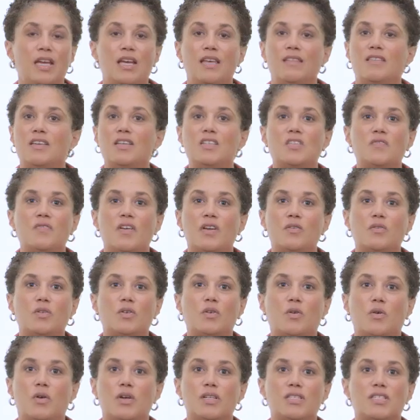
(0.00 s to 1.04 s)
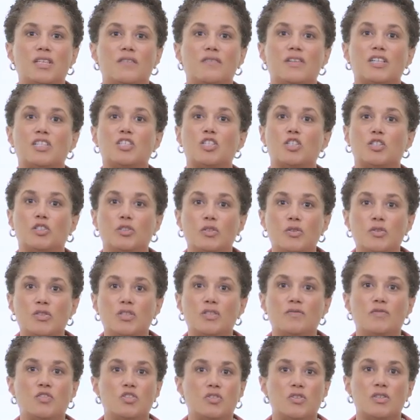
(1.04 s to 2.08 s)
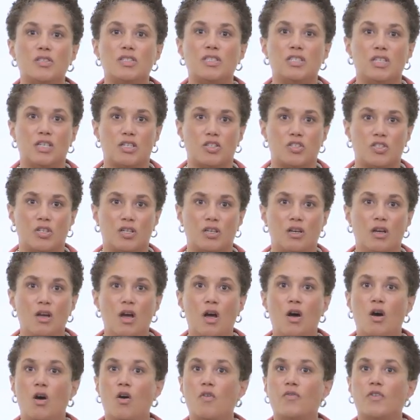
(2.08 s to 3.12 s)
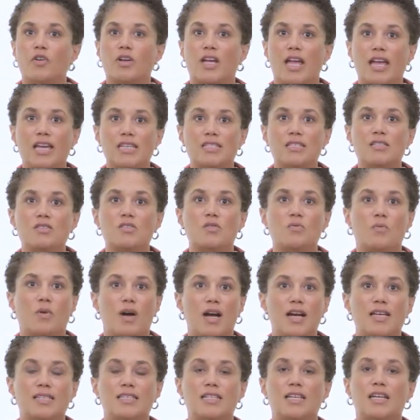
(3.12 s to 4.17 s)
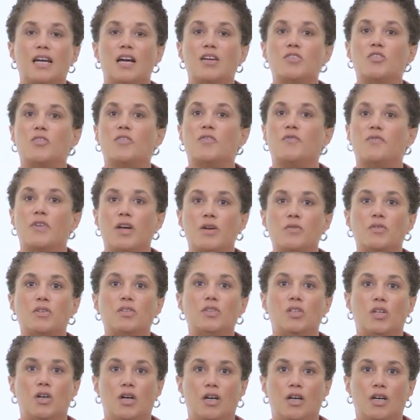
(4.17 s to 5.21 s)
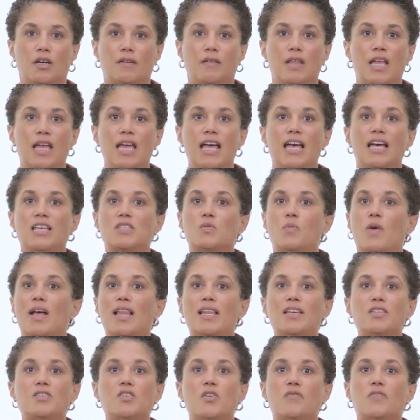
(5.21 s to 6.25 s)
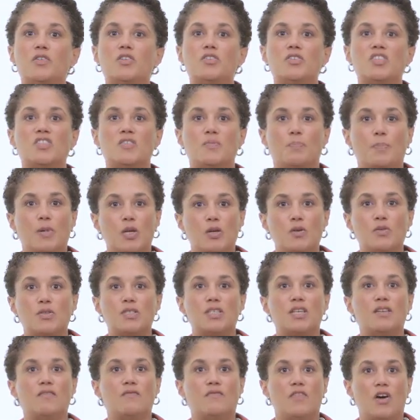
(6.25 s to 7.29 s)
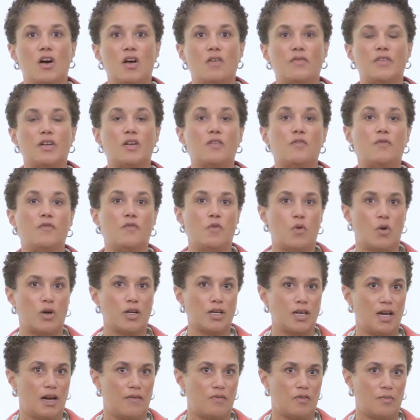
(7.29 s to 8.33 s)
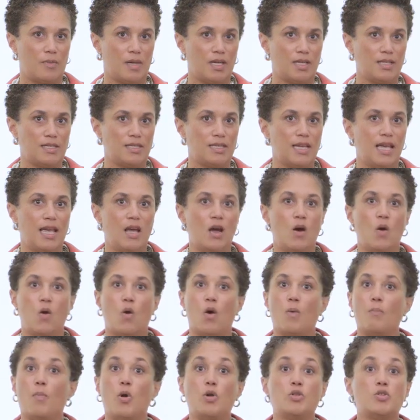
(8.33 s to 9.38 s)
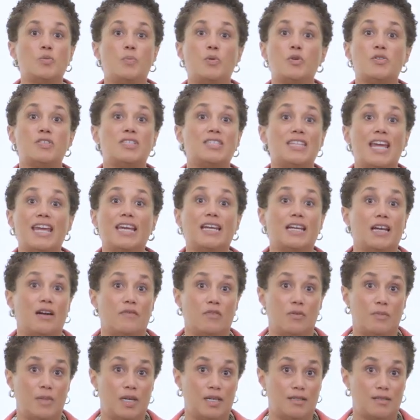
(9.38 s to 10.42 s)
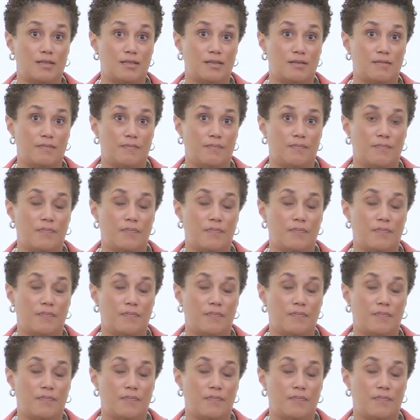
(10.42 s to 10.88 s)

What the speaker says: These federal courts have exclusive jurisdiction over cases arising under federal law, as well as over disputes involving foreign governments or multiple state governments.